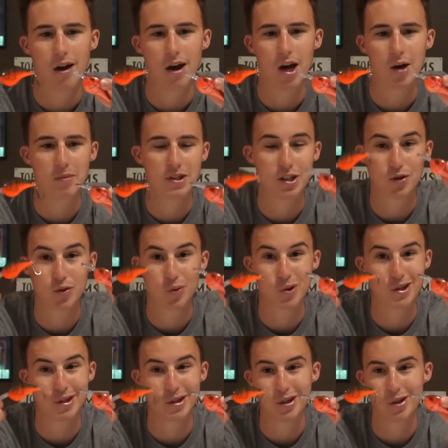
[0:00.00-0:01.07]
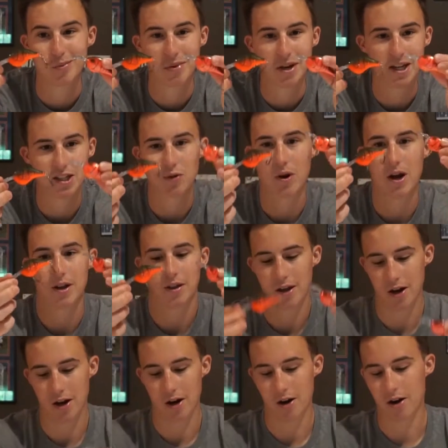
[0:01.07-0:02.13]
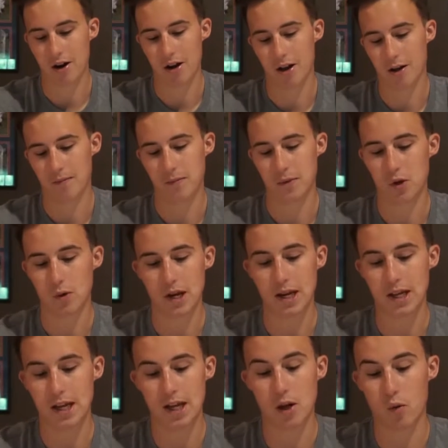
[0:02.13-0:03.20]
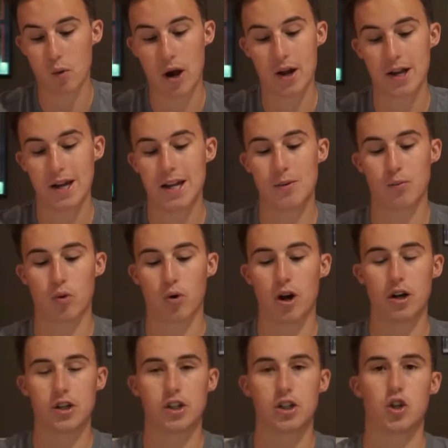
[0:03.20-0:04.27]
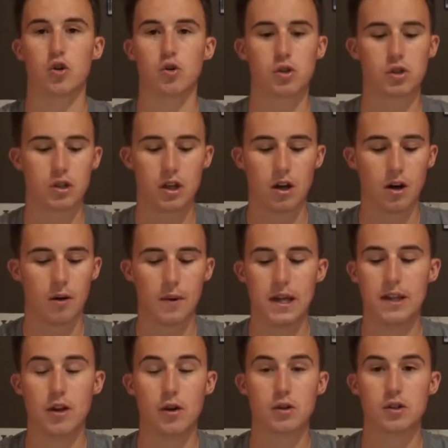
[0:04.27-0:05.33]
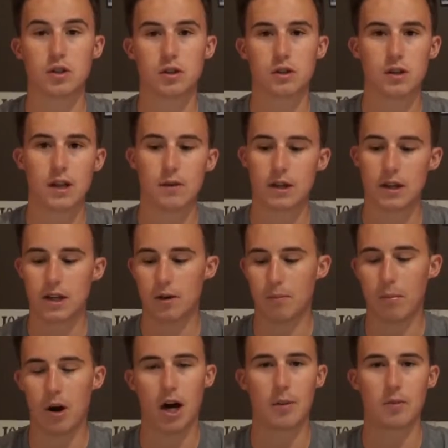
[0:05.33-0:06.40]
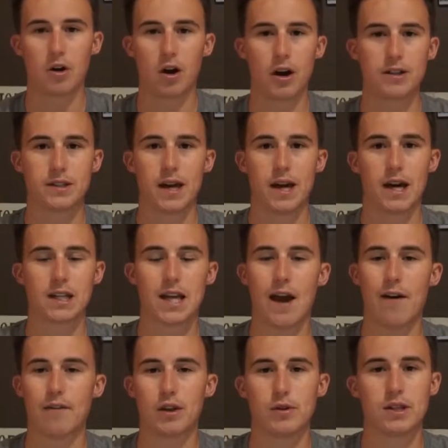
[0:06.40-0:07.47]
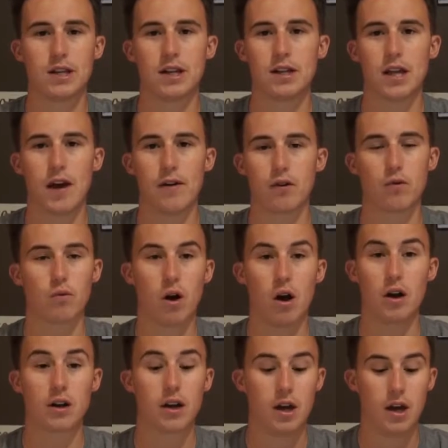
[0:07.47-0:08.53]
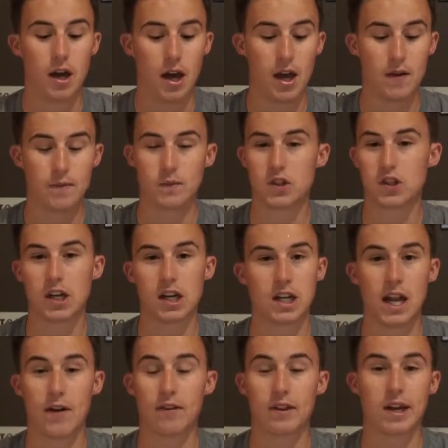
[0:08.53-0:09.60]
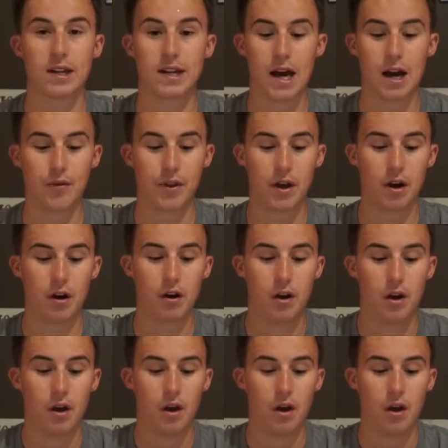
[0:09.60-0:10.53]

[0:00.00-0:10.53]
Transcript: But these are really good baits around there. Around any brush, hitting those, getting bottom contact, having those hit into every rock, and sticking everything down there,